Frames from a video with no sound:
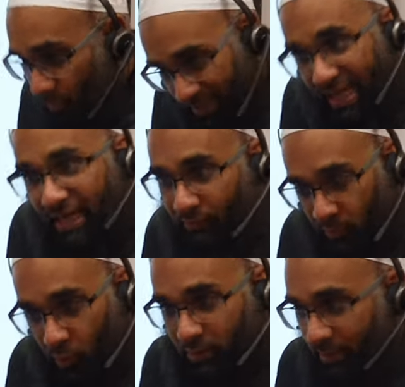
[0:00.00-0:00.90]
you can tell from
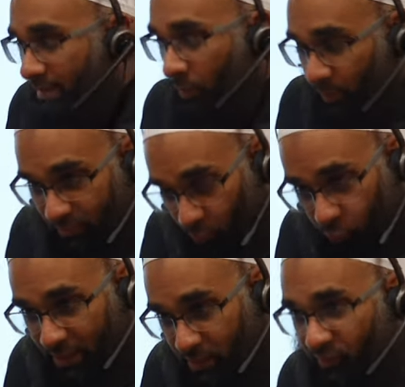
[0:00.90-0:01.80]
the context. I will go
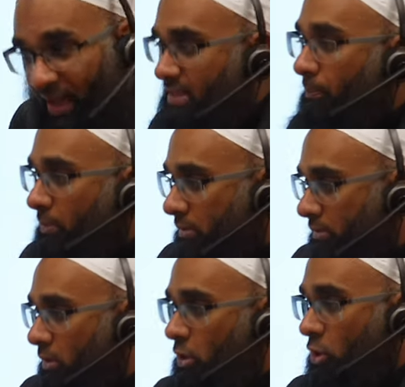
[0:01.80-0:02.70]
through each of the examples.